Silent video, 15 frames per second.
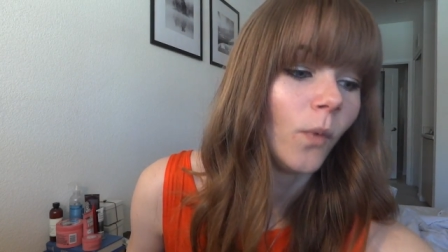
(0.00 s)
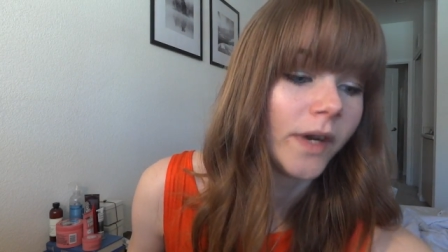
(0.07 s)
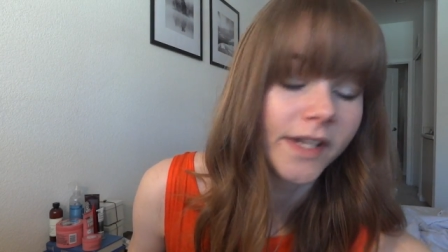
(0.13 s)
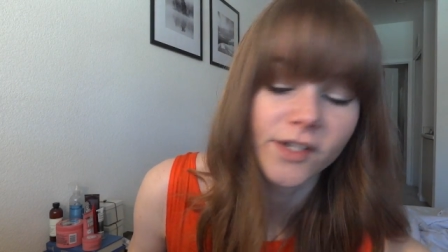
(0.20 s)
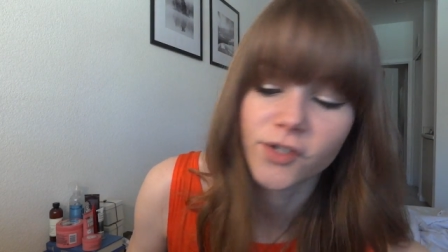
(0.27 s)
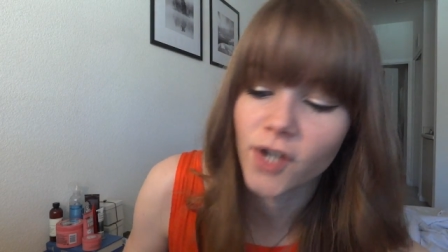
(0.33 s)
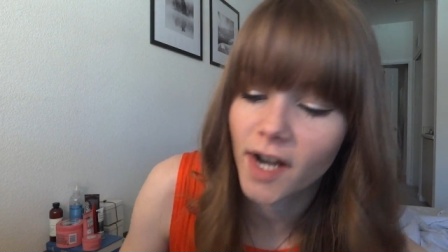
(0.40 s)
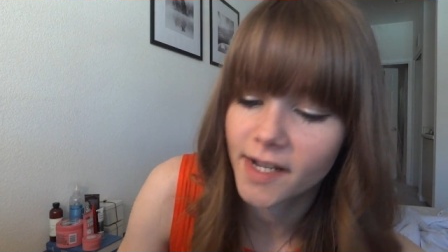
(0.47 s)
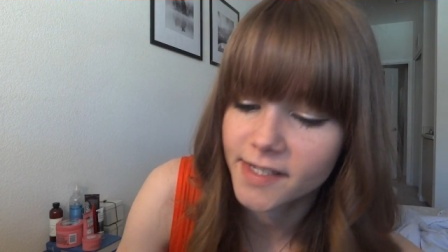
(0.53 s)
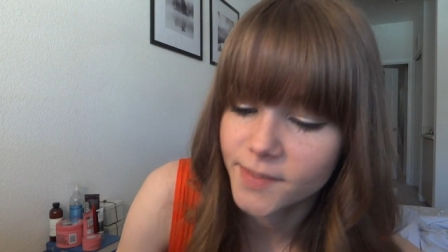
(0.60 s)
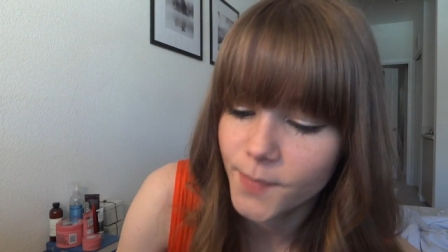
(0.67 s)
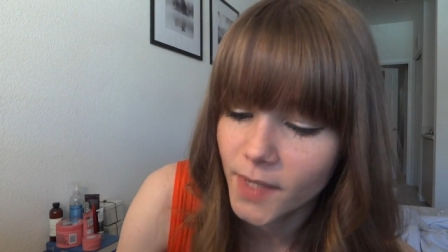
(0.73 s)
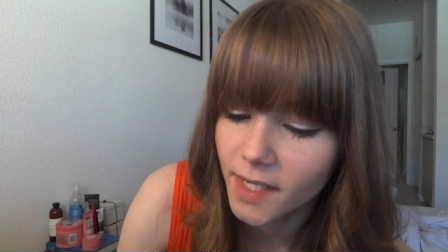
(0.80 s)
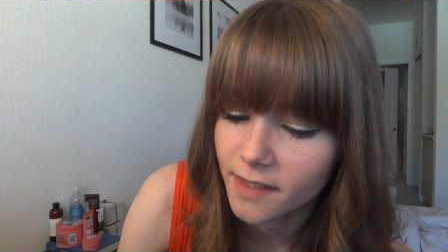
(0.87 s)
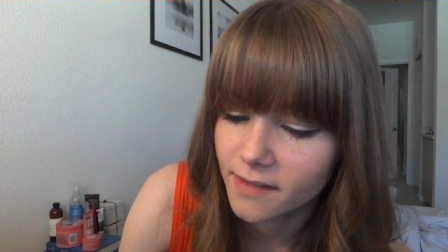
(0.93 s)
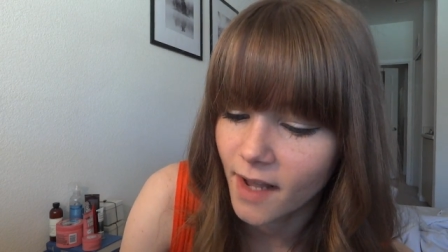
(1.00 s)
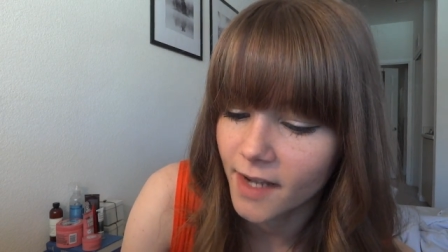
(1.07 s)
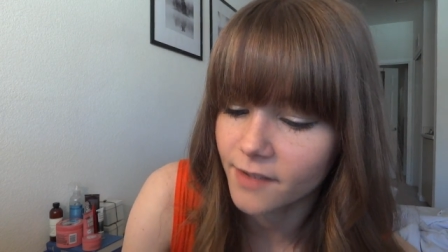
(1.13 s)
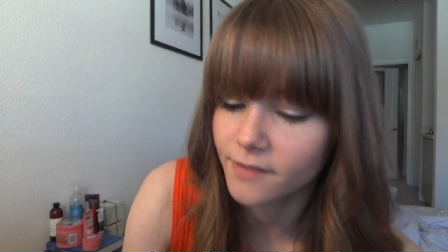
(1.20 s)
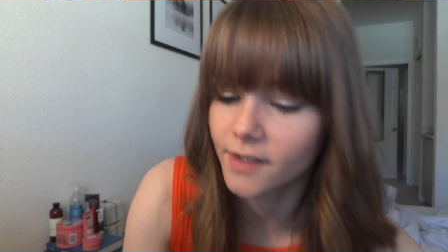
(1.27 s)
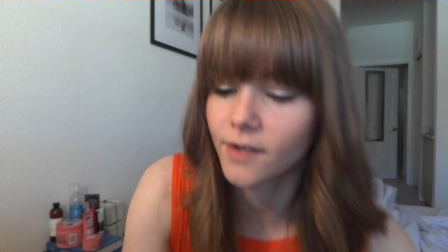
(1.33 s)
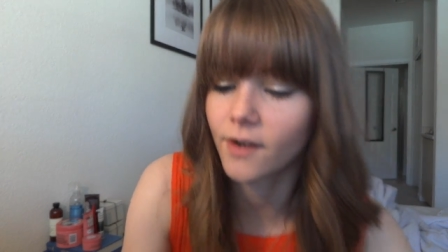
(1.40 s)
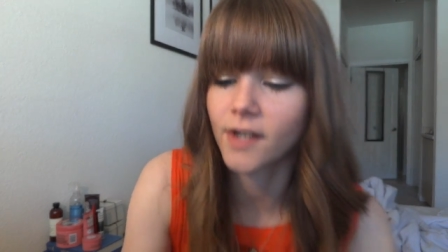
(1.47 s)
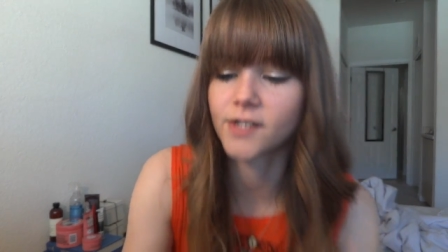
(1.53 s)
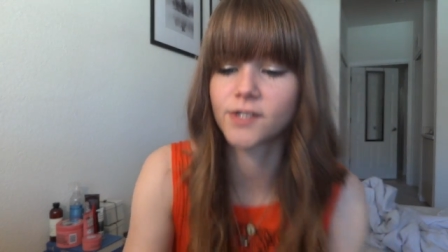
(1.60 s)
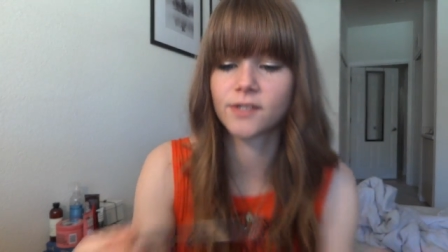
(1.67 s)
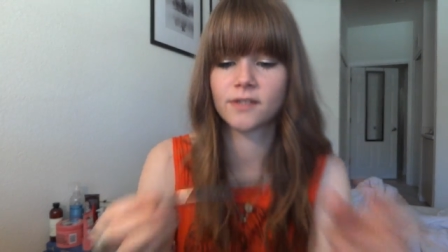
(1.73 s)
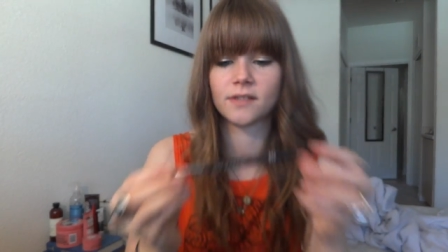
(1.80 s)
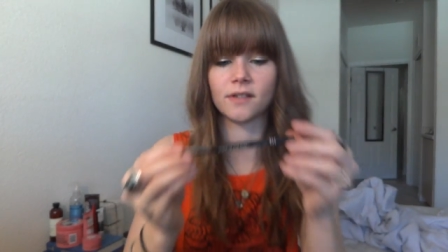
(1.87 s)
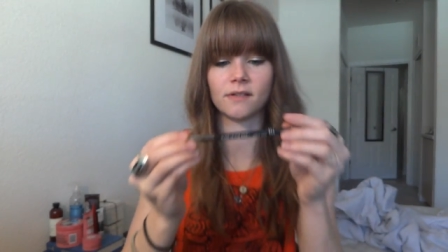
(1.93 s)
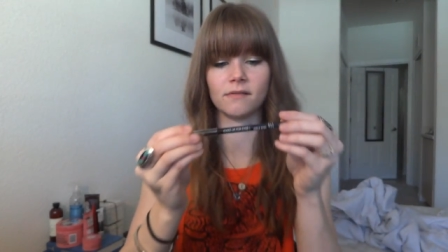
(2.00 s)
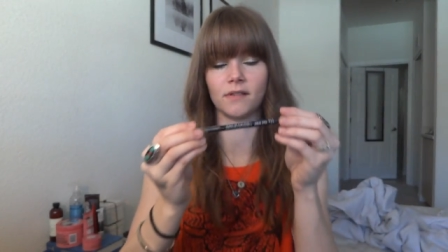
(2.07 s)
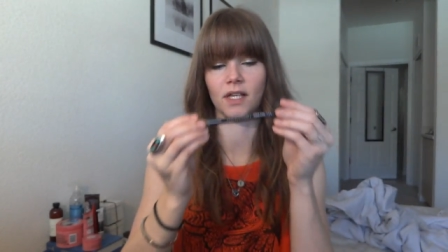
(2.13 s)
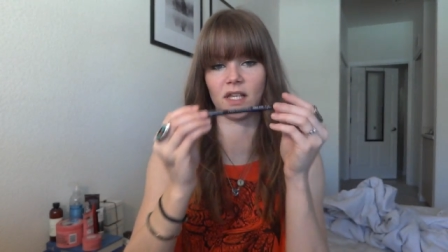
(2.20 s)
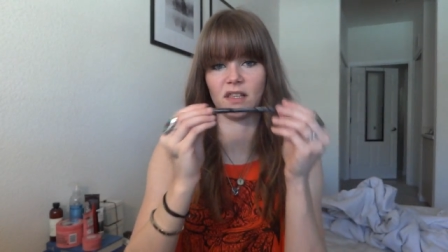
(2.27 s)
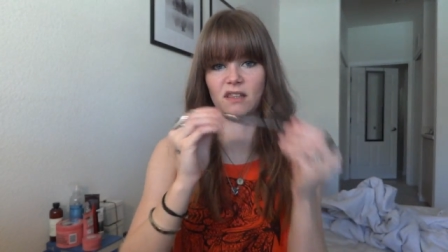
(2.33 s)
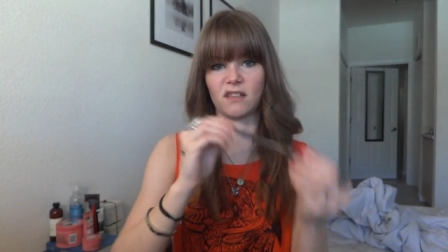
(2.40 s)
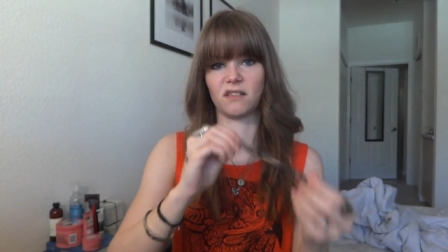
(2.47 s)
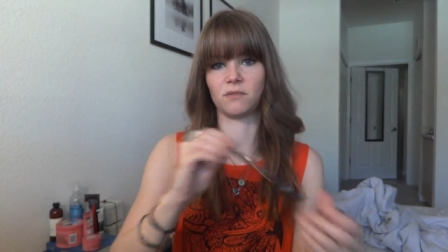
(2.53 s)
when it dries, but I don't know. I just don't like